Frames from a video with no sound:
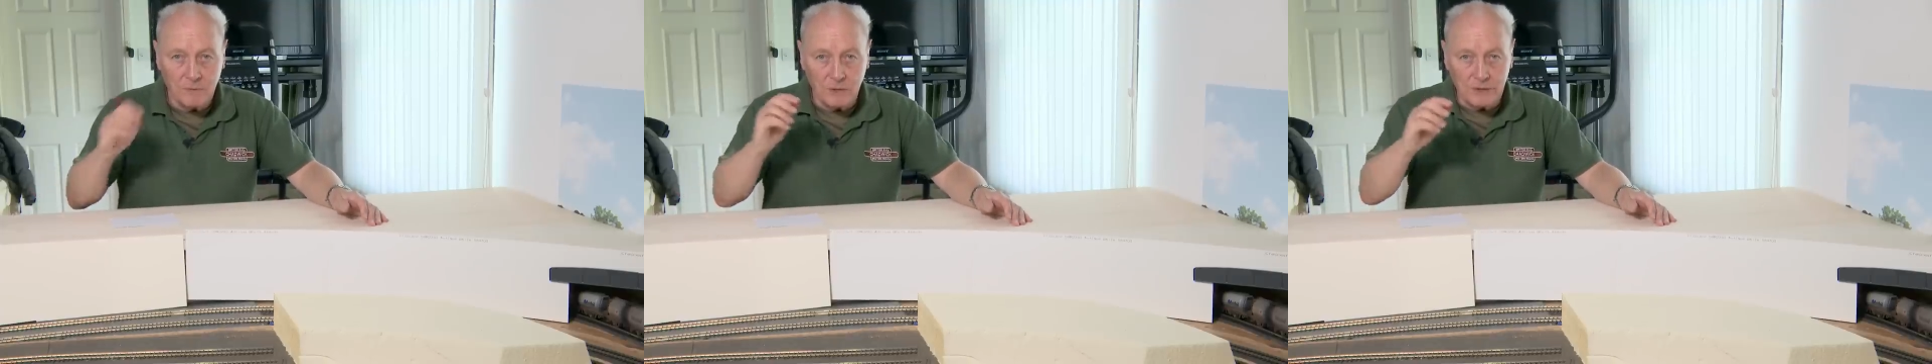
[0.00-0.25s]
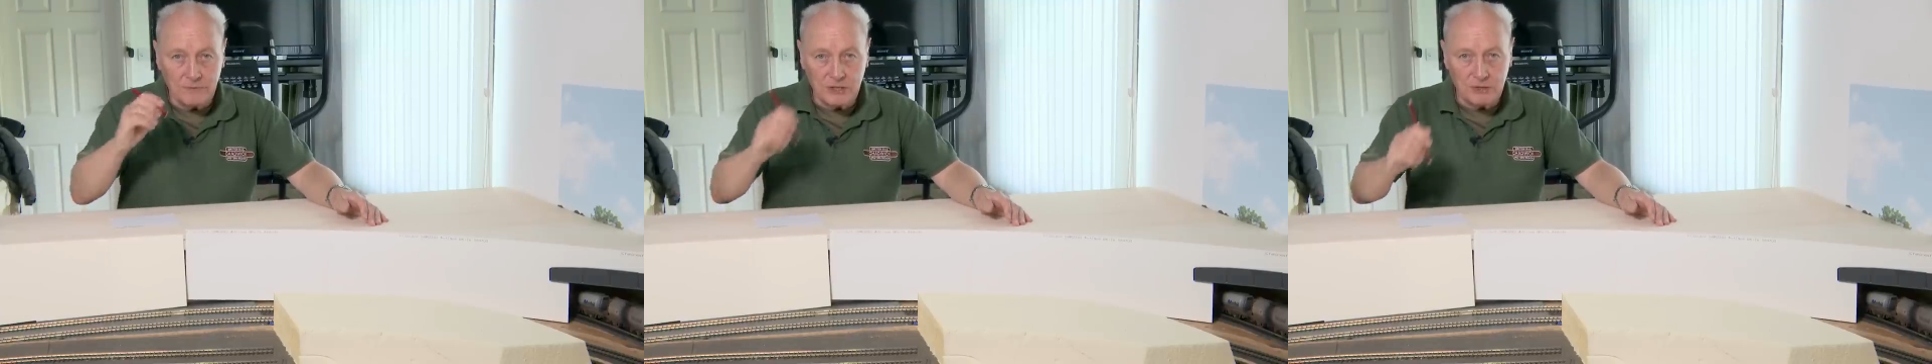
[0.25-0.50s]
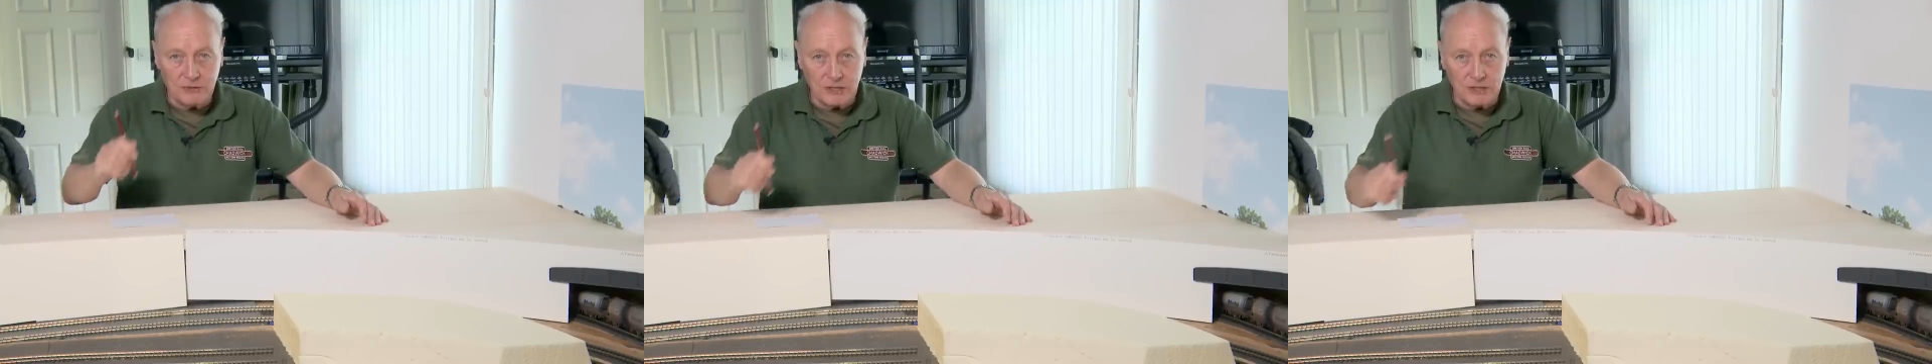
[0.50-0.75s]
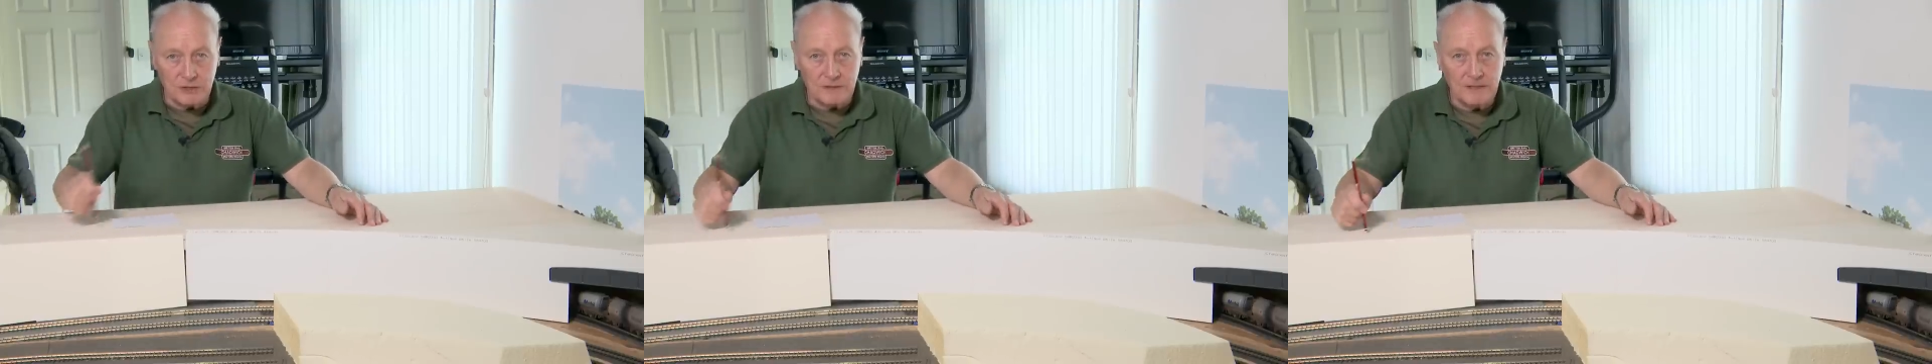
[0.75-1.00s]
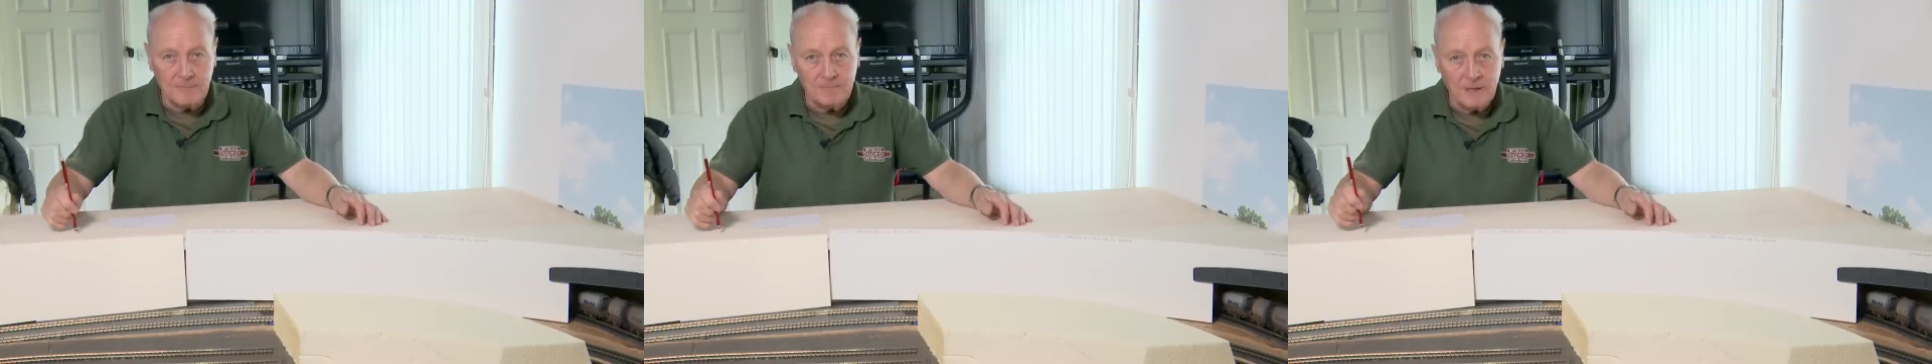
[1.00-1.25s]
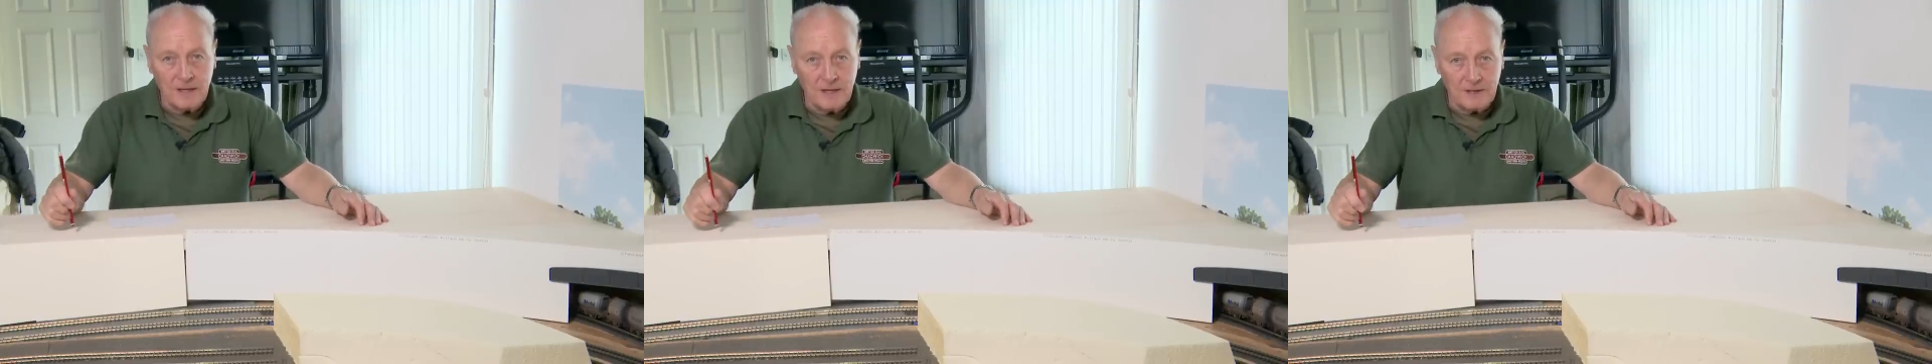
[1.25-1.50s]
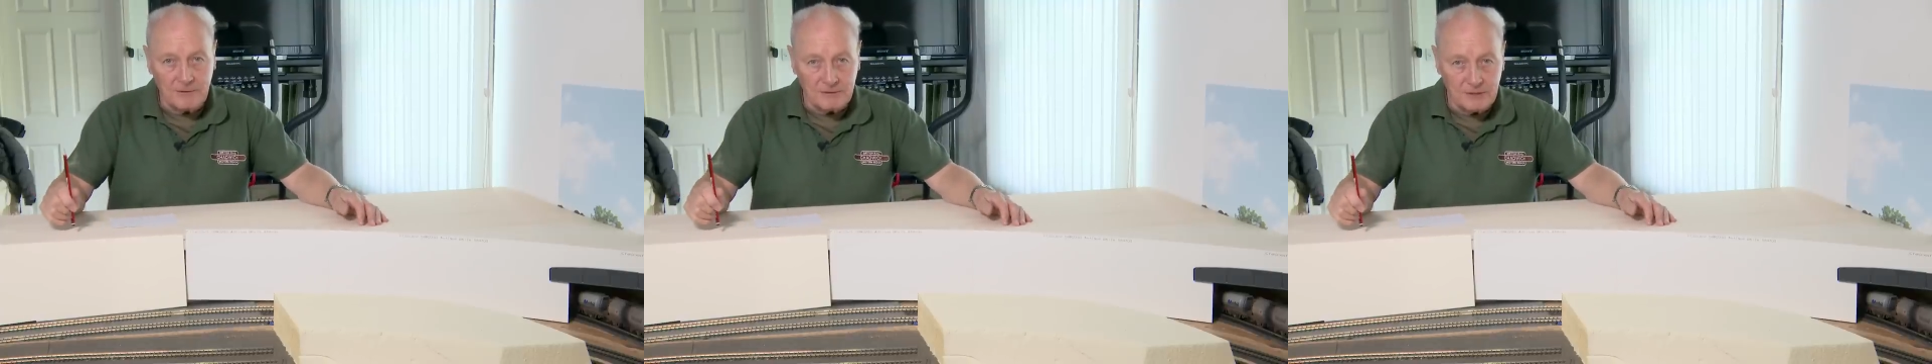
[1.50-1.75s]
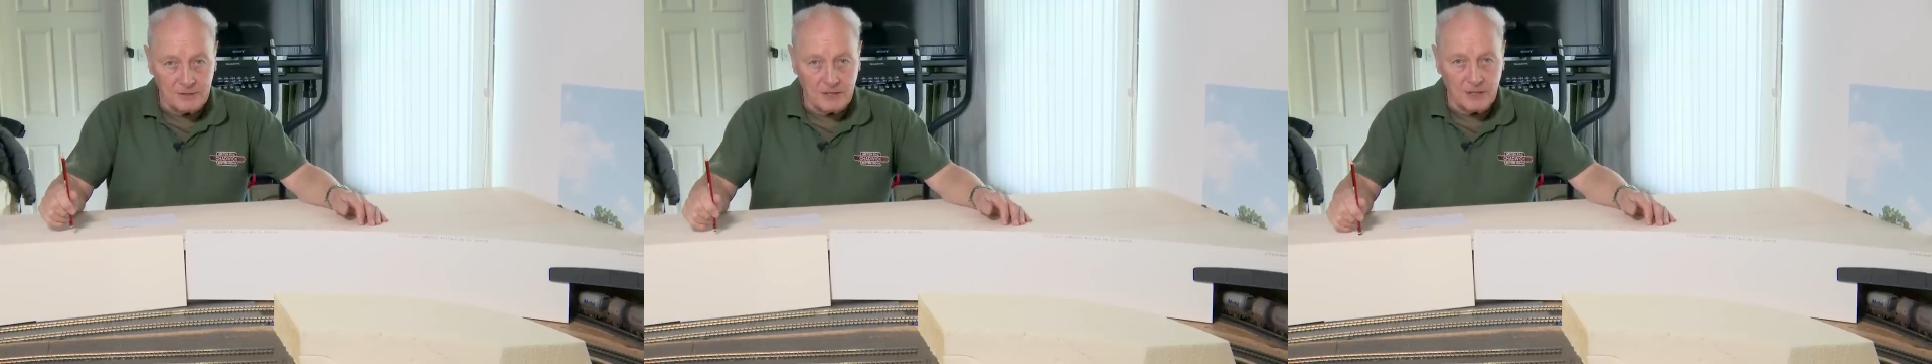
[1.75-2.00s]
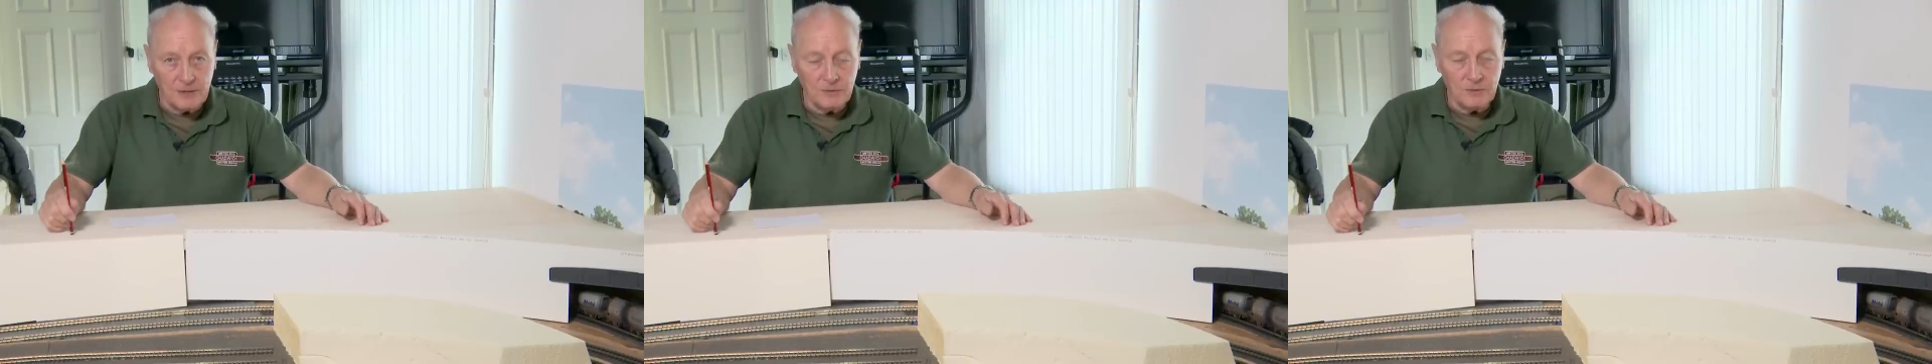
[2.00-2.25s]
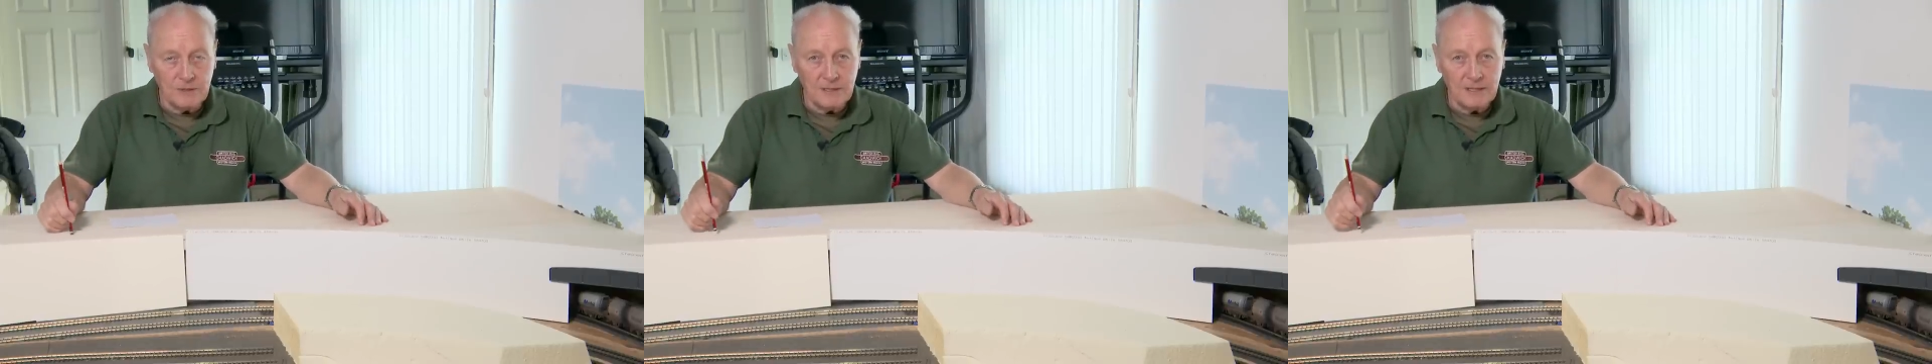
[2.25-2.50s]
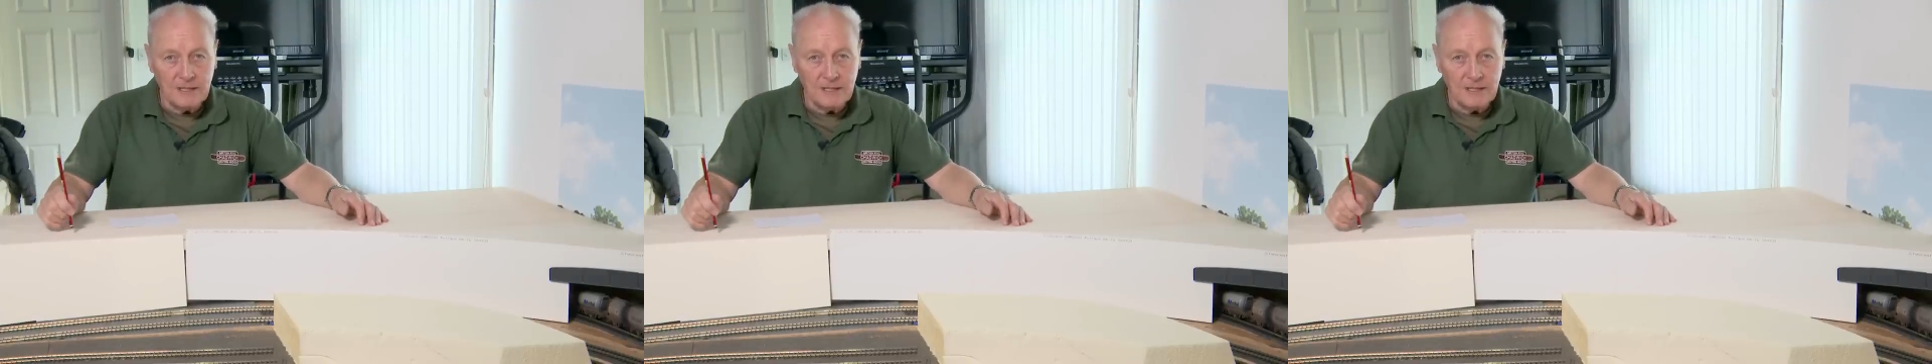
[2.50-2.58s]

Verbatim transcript: One restriction: there are no